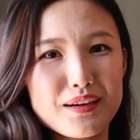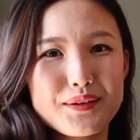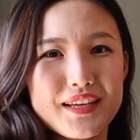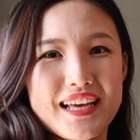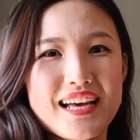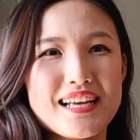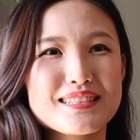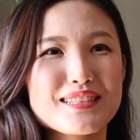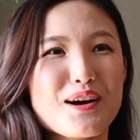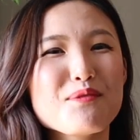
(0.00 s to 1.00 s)
Okay
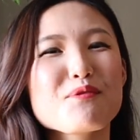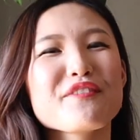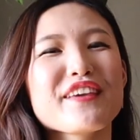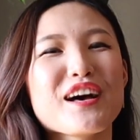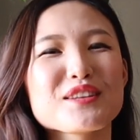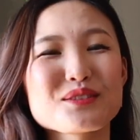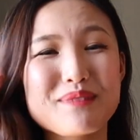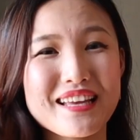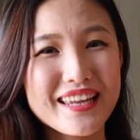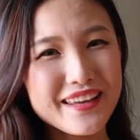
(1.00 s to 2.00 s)
guys, now moving on to
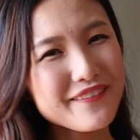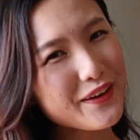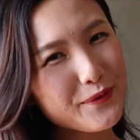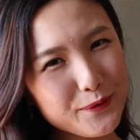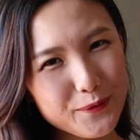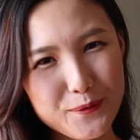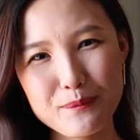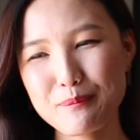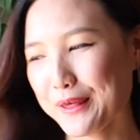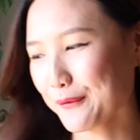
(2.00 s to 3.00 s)
my living
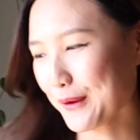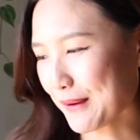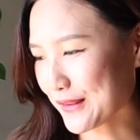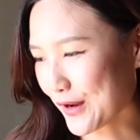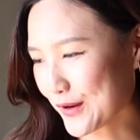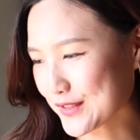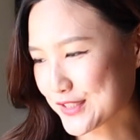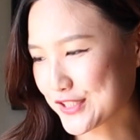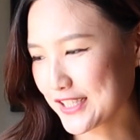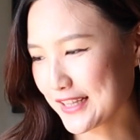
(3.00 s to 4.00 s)
room. By the way, my dog
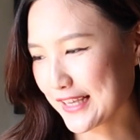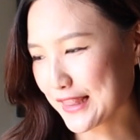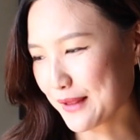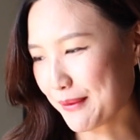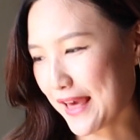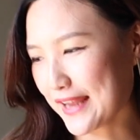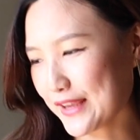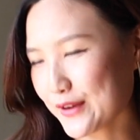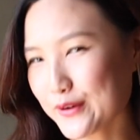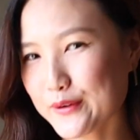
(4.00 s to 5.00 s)
is chilling in the
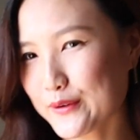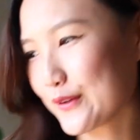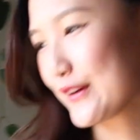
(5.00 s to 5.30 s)
patio.